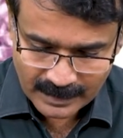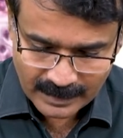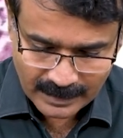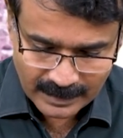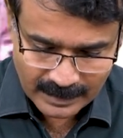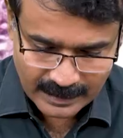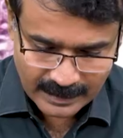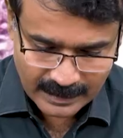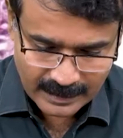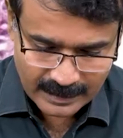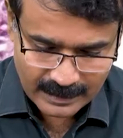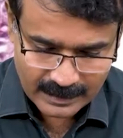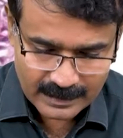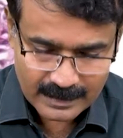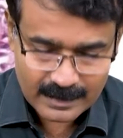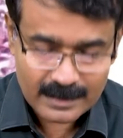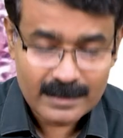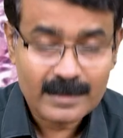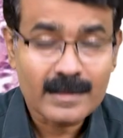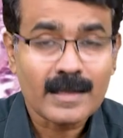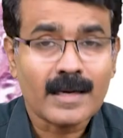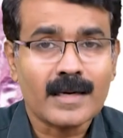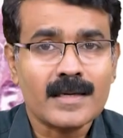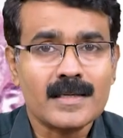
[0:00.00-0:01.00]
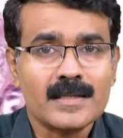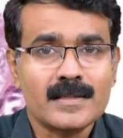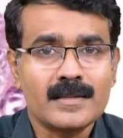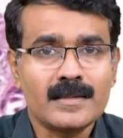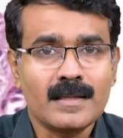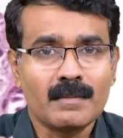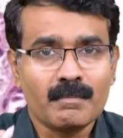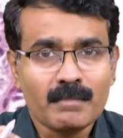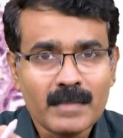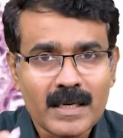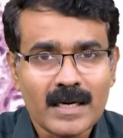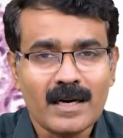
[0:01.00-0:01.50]
And that's
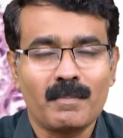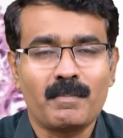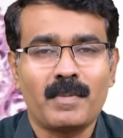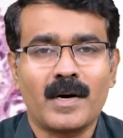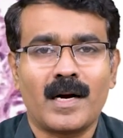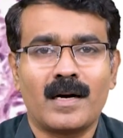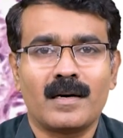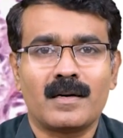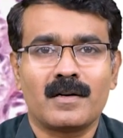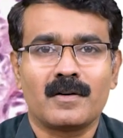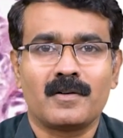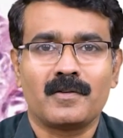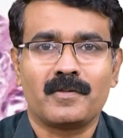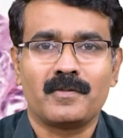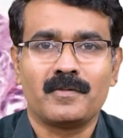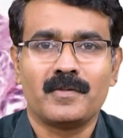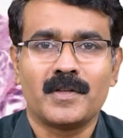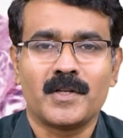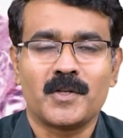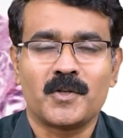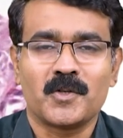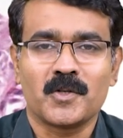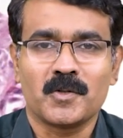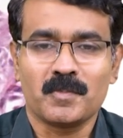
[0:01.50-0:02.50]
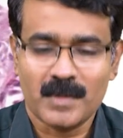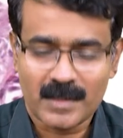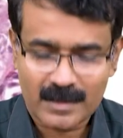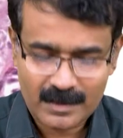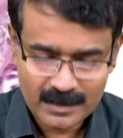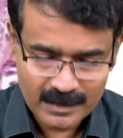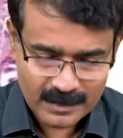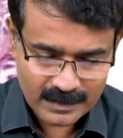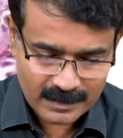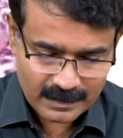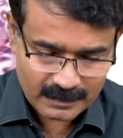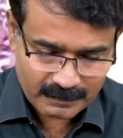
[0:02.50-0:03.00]
the middle part of the
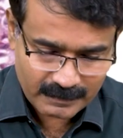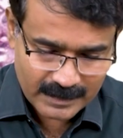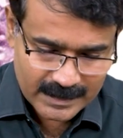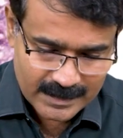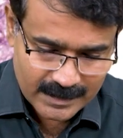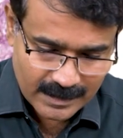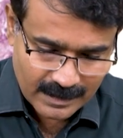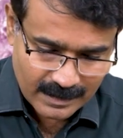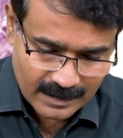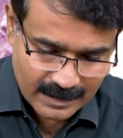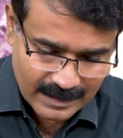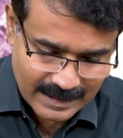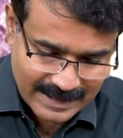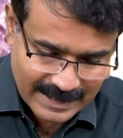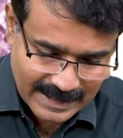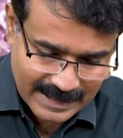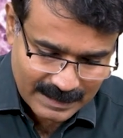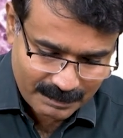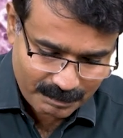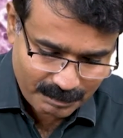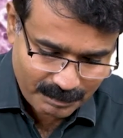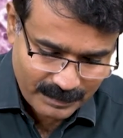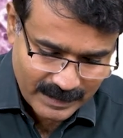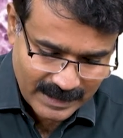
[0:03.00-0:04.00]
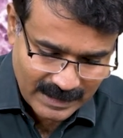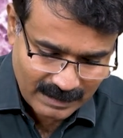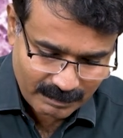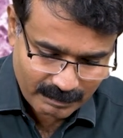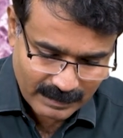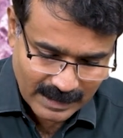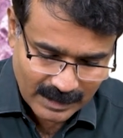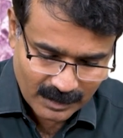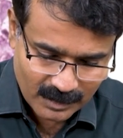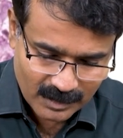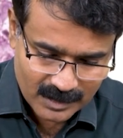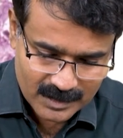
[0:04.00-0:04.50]
tumor, which are type B
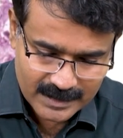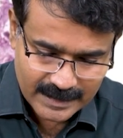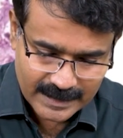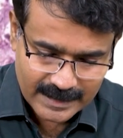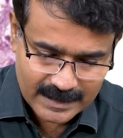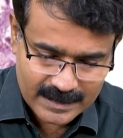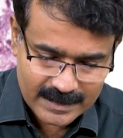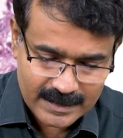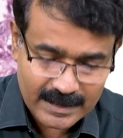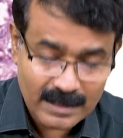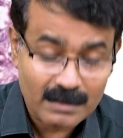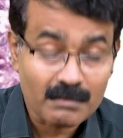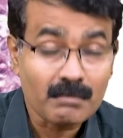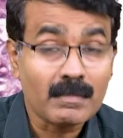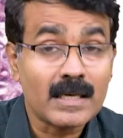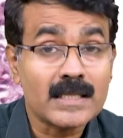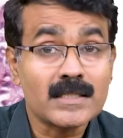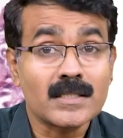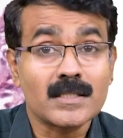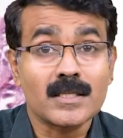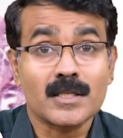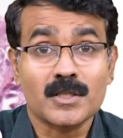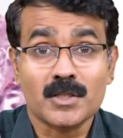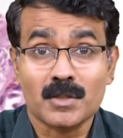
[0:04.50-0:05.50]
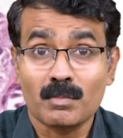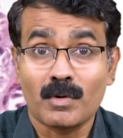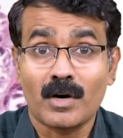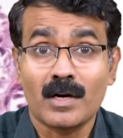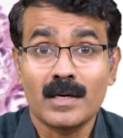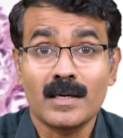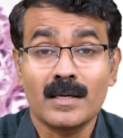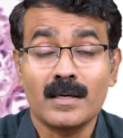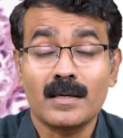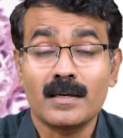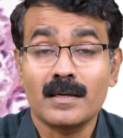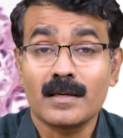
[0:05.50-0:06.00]
melanocytes. They are much
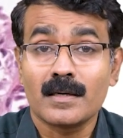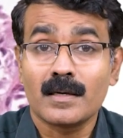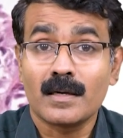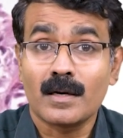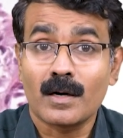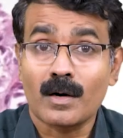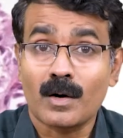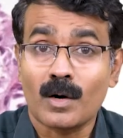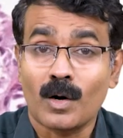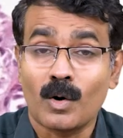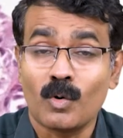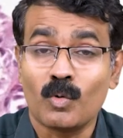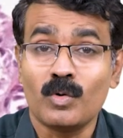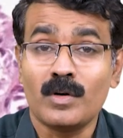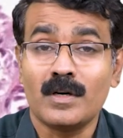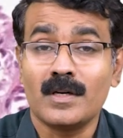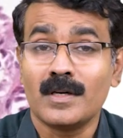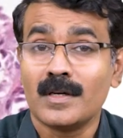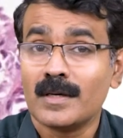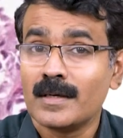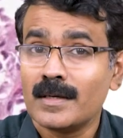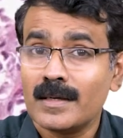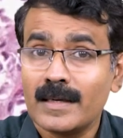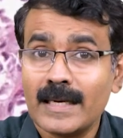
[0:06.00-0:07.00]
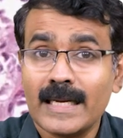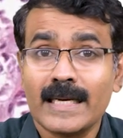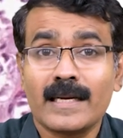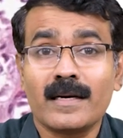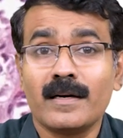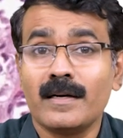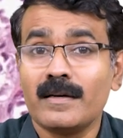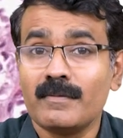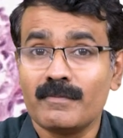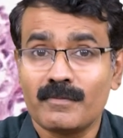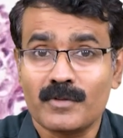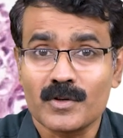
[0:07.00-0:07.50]
smaller, round, like a
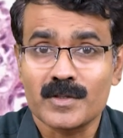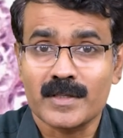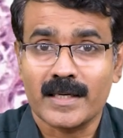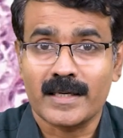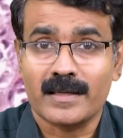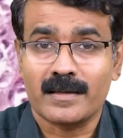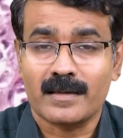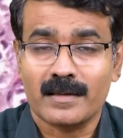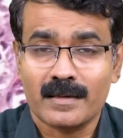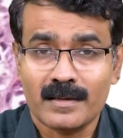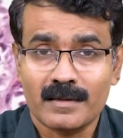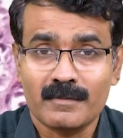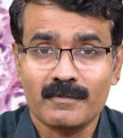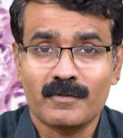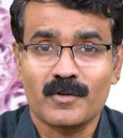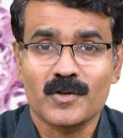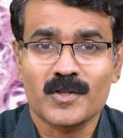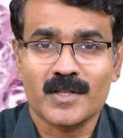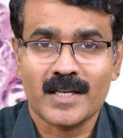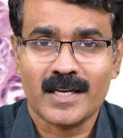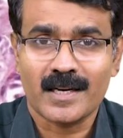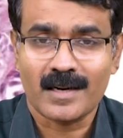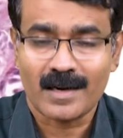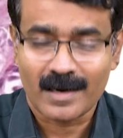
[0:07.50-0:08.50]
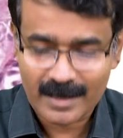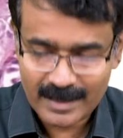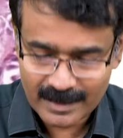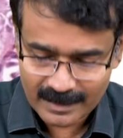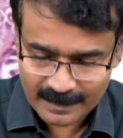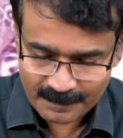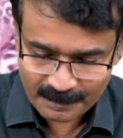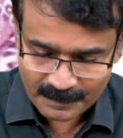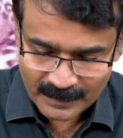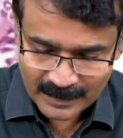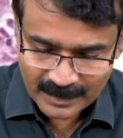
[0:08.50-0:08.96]
lymphocyte, lymphocyte-like.